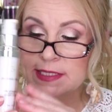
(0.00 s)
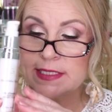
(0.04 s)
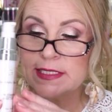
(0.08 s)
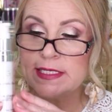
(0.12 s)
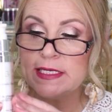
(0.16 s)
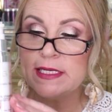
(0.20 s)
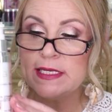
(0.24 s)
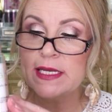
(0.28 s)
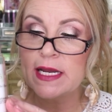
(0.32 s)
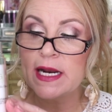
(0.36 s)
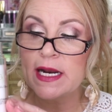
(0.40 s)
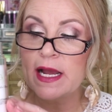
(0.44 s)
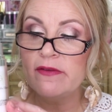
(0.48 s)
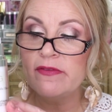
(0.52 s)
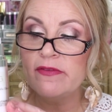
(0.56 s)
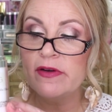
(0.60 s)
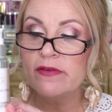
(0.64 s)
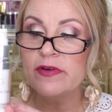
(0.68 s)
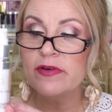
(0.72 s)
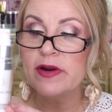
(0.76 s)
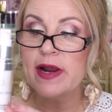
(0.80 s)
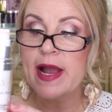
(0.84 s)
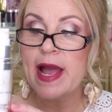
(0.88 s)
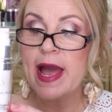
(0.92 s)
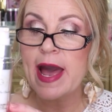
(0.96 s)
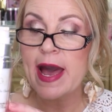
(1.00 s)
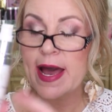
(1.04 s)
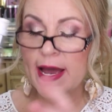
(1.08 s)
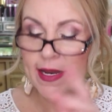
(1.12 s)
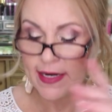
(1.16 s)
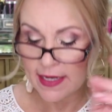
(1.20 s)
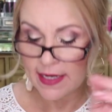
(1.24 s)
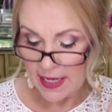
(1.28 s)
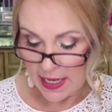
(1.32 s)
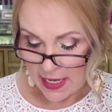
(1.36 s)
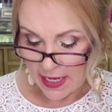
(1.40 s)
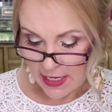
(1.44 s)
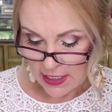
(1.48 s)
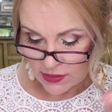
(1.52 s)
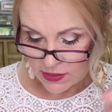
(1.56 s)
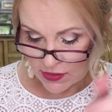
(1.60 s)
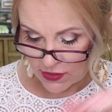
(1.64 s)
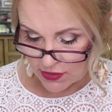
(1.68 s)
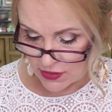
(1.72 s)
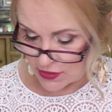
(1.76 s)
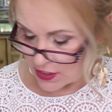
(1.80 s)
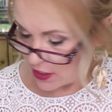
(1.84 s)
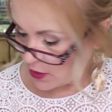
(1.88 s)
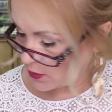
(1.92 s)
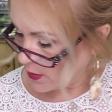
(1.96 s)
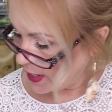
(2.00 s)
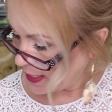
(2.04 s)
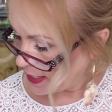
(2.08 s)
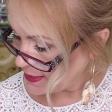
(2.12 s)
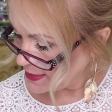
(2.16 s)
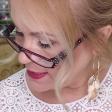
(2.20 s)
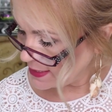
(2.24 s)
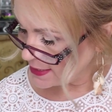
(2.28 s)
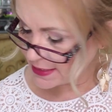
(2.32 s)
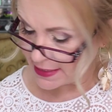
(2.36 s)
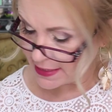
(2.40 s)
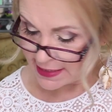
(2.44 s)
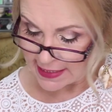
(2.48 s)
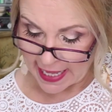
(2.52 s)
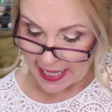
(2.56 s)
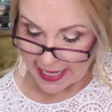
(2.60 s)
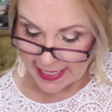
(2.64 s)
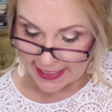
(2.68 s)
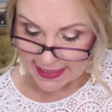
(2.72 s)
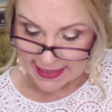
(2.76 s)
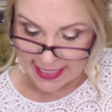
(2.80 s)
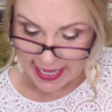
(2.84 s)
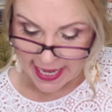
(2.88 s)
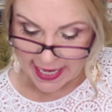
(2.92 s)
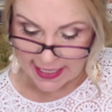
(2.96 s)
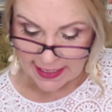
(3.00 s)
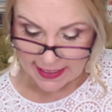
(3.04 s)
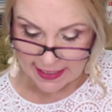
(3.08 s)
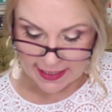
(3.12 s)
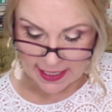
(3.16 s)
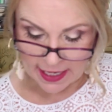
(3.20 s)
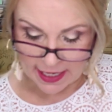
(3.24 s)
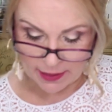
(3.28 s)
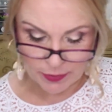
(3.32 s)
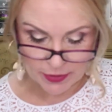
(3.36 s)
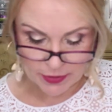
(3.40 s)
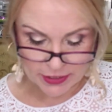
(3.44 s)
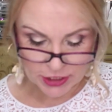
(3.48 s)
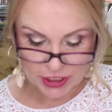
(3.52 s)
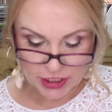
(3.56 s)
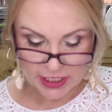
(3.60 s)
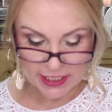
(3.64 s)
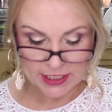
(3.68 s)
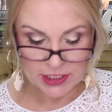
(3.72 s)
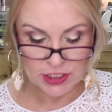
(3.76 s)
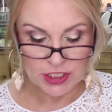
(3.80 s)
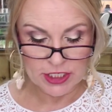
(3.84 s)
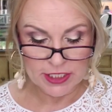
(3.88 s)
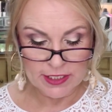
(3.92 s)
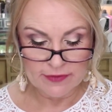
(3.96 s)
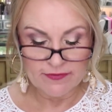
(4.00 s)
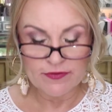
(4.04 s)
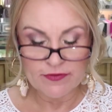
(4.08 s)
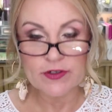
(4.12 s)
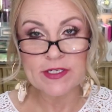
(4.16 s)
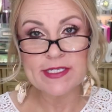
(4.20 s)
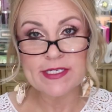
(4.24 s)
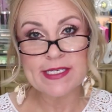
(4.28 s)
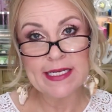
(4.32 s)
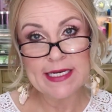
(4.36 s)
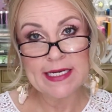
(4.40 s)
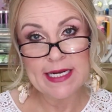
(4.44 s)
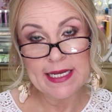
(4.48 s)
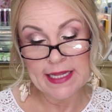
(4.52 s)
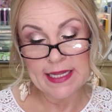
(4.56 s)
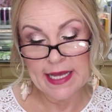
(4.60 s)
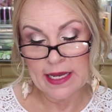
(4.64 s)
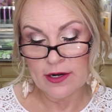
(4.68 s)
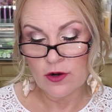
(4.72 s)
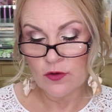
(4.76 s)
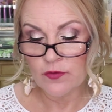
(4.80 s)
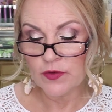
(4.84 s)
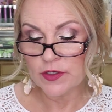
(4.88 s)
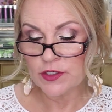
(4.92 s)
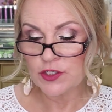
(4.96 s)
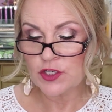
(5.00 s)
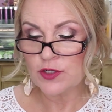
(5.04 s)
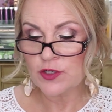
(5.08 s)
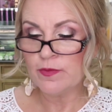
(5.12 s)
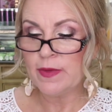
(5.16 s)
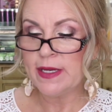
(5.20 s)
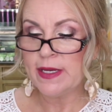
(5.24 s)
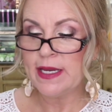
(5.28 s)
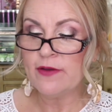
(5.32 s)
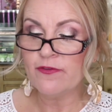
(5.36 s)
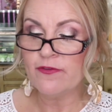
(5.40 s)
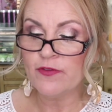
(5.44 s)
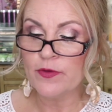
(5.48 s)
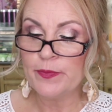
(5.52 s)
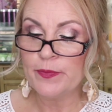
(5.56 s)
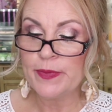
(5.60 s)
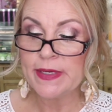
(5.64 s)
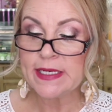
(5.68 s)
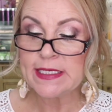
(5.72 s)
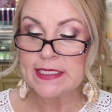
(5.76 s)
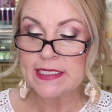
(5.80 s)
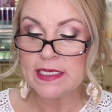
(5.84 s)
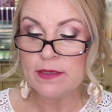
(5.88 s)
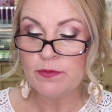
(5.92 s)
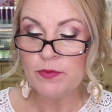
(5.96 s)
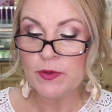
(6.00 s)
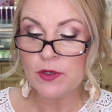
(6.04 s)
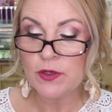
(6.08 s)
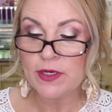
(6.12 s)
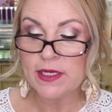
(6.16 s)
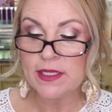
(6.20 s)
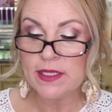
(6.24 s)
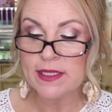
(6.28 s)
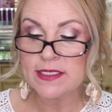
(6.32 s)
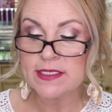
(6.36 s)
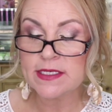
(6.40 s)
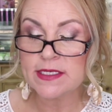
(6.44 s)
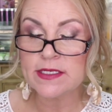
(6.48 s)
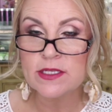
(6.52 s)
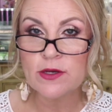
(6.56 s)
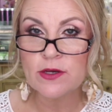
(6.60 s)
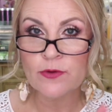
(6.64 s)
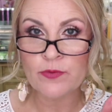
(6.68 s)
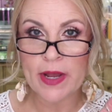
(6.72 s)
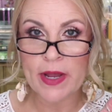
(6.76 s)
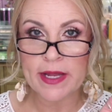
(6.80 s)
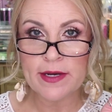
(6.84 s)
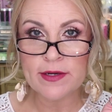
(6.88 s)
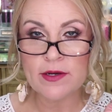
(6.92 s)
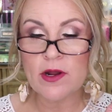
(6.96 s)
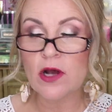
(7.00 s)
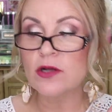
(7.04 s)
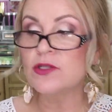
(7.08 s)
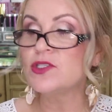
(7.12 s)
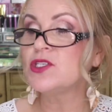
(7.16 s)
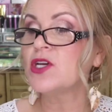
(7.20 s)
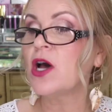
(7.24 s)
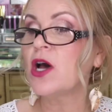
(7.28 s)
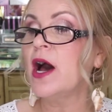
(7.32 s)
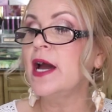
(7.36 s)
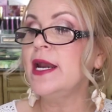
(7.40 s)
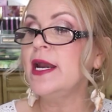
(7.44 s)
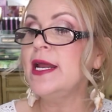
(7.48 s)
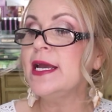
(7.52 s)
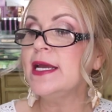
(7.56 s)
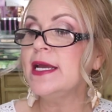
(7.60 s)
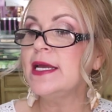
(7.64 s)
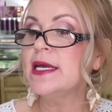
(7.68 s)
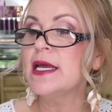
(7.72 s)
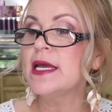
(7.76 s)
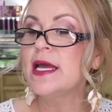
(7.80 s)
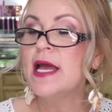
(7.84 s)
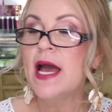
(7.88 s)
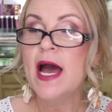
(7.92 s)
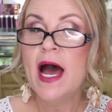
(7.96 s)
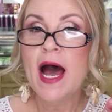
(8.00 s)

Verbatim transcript: C that I've ever had. So I did like that, and I appreciate Jen for sending that over to me from Pixi Beauty. This is the Retinol Tonic.